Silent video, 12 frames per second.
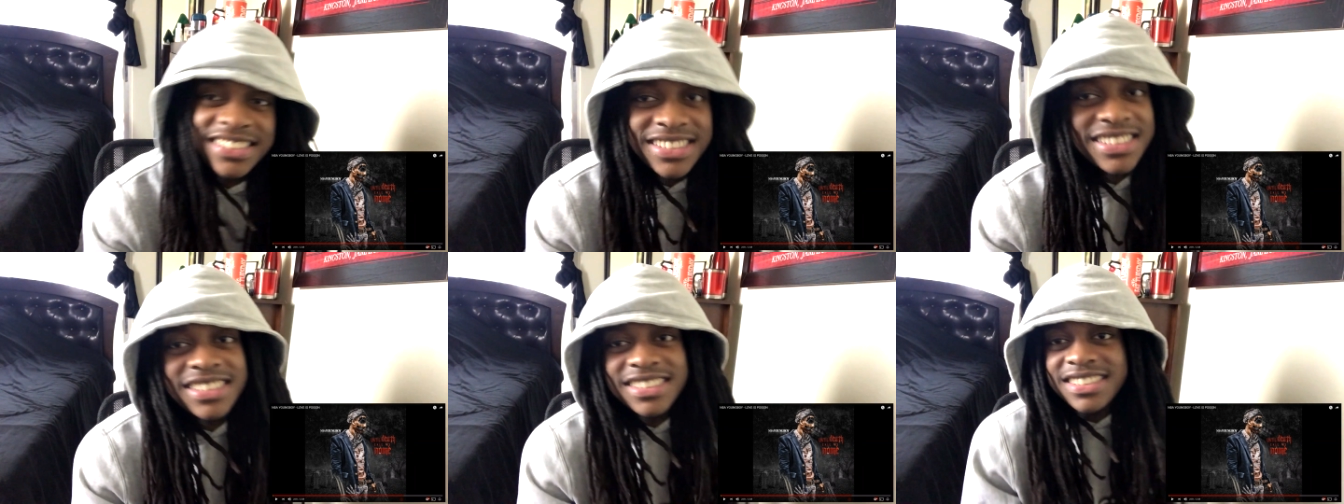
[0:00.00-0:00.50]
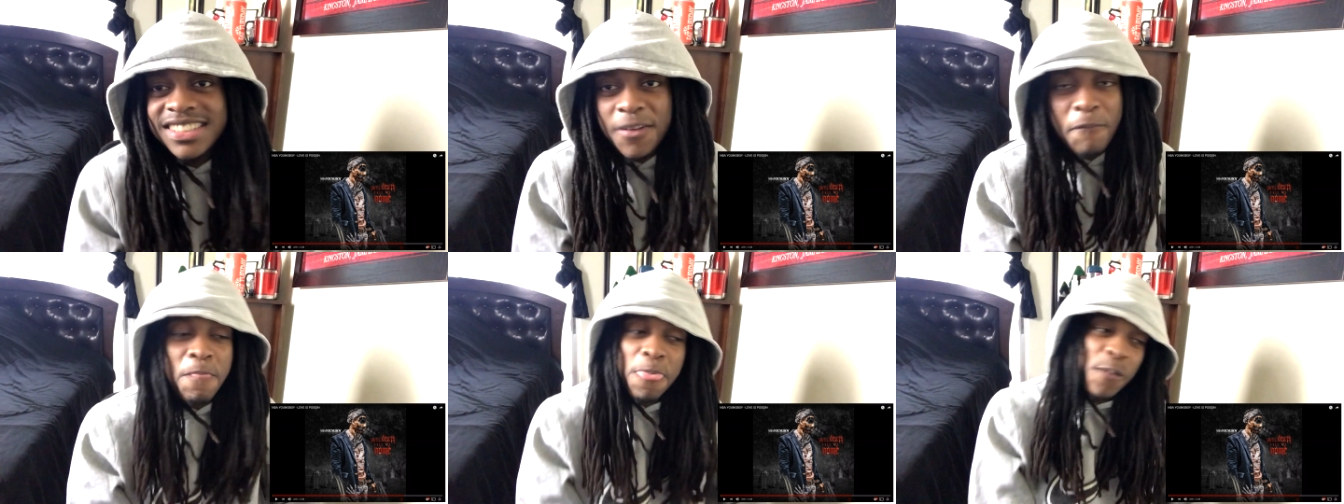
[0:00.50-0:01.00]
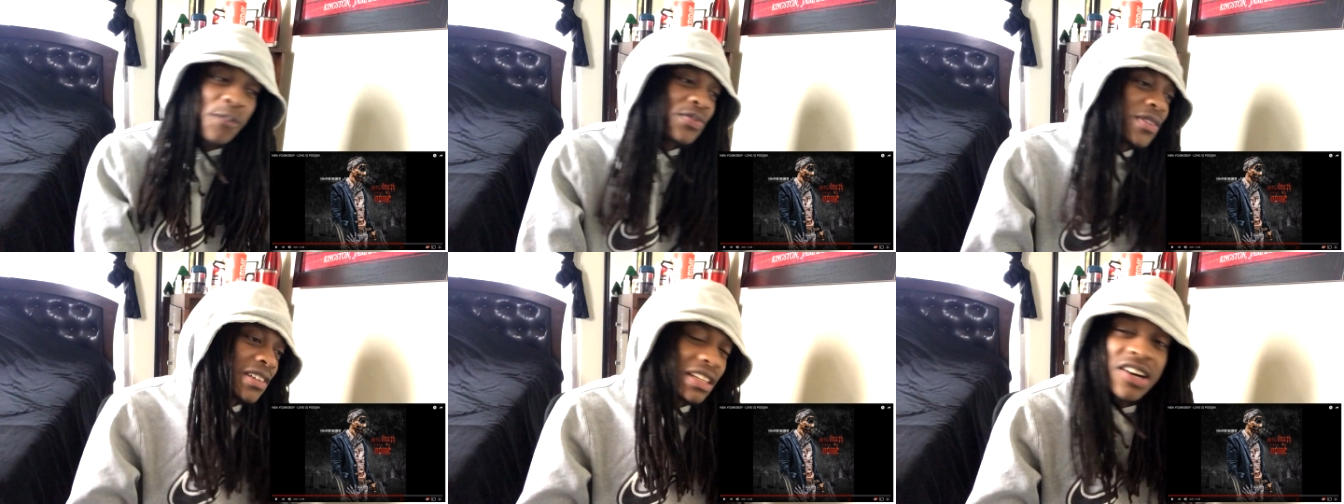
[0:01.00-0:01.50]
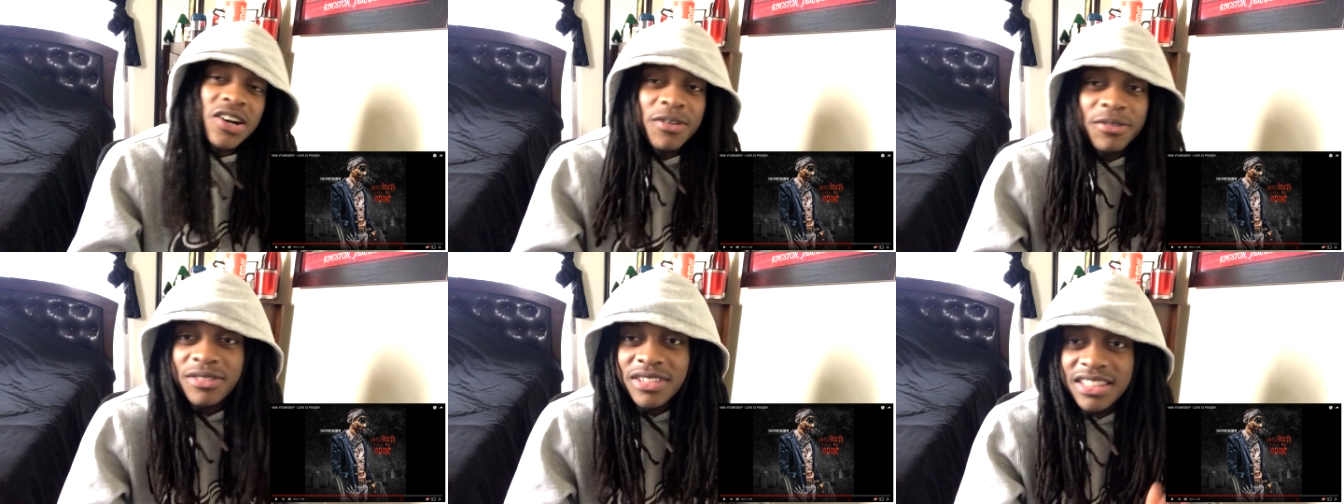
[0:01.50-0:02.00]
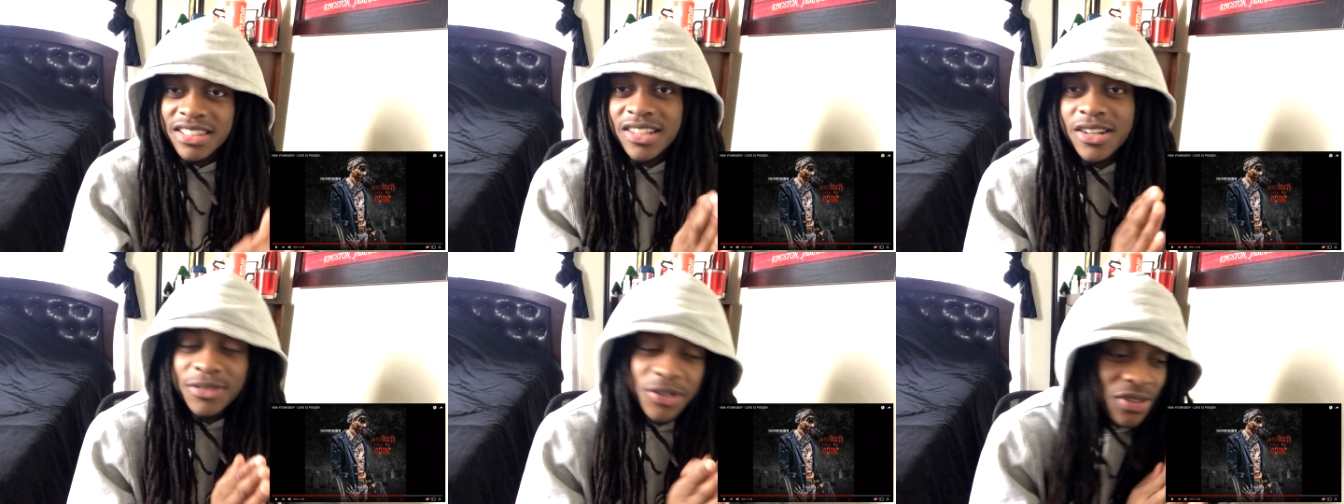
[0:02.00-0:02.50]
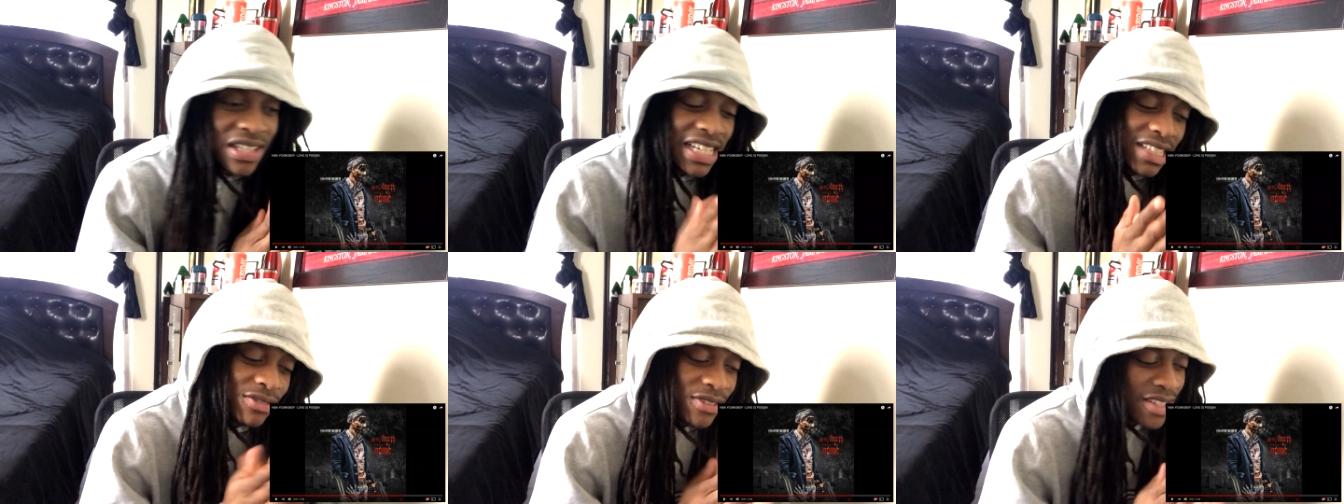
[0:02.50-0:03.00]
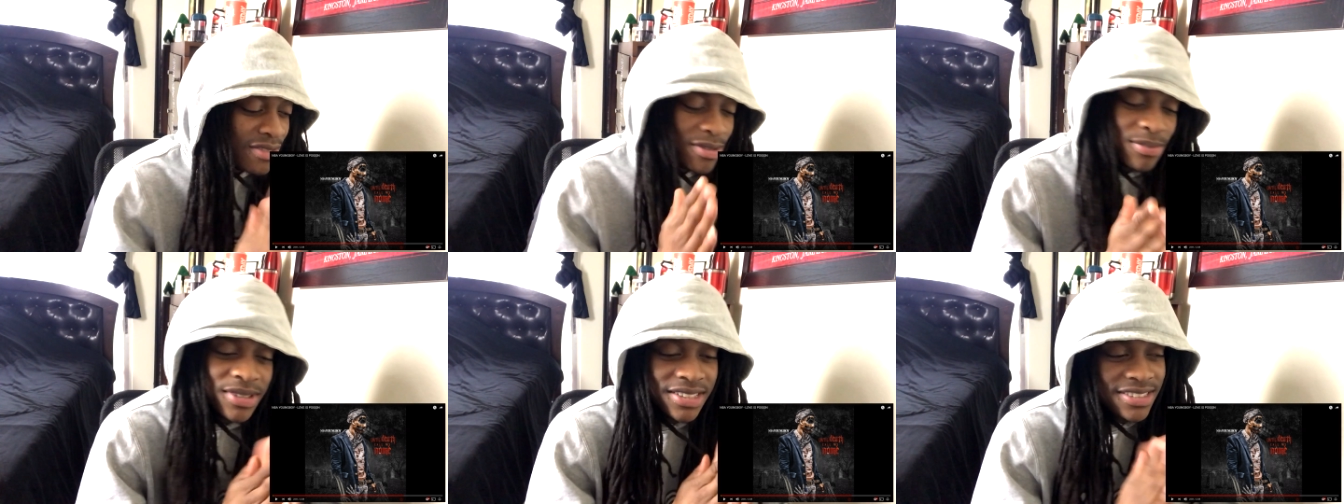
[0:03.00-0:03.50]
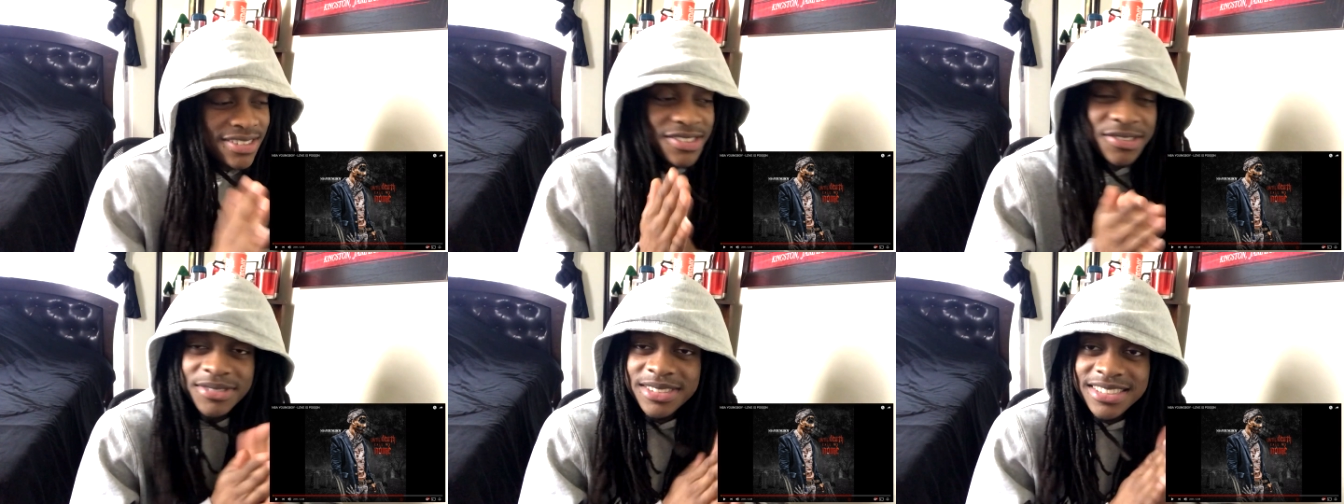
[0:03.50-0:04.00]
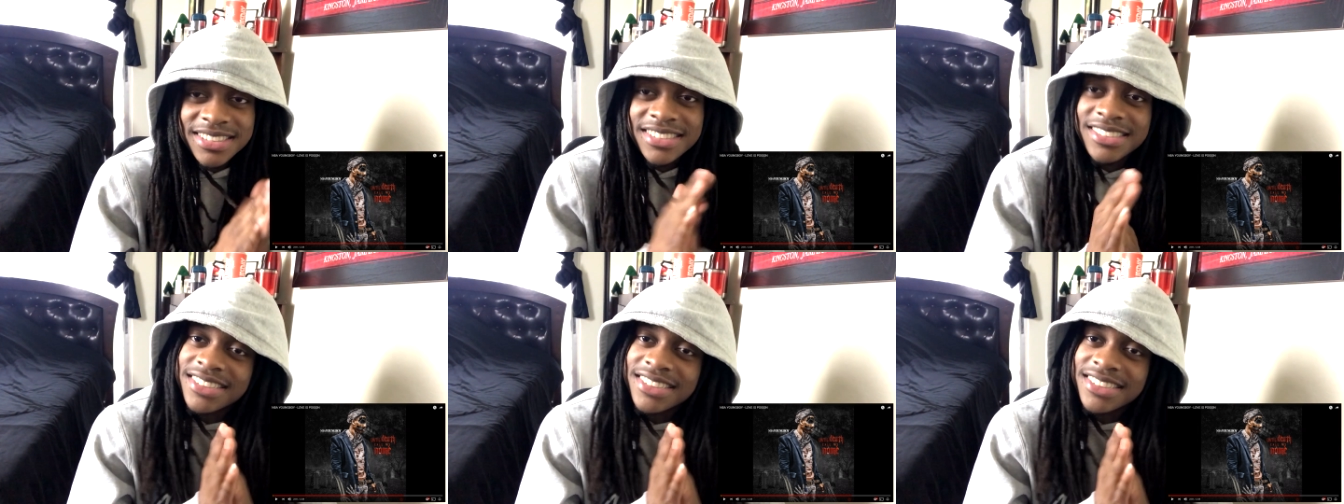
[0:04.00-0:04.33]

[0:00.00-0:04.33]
listen. Love, love don't last forever, man. You know what I'm saying?